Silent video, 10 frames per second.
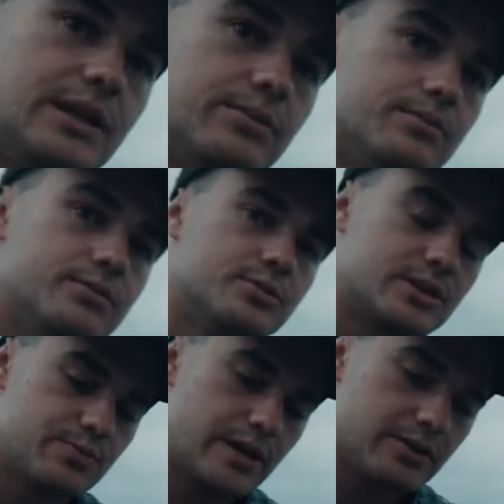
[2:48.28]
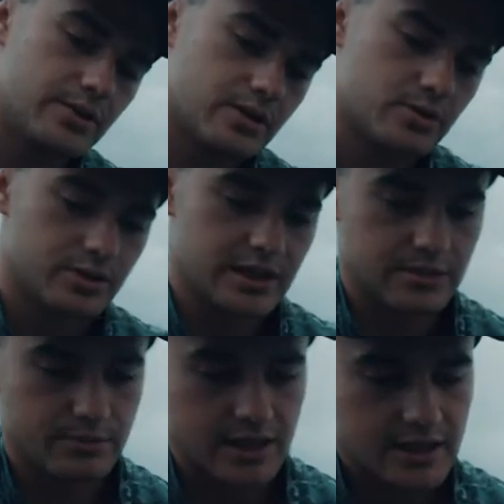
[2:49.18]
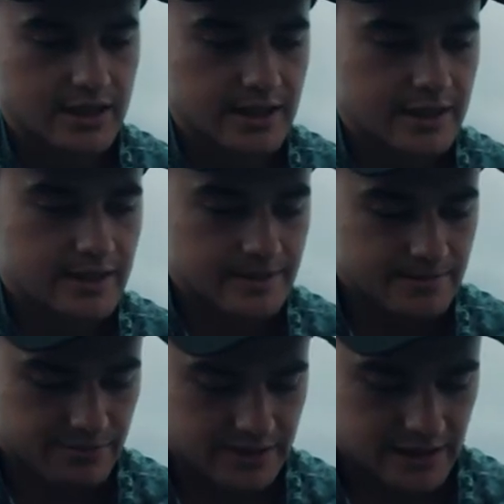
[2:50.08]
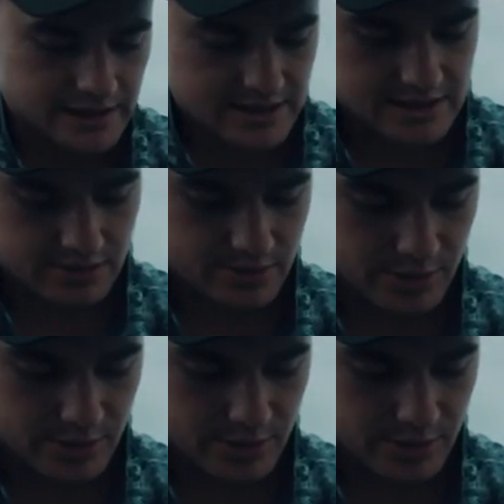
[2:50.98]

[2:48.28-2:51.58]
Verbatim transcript: many, too much bait when I caught him, but they just sit on the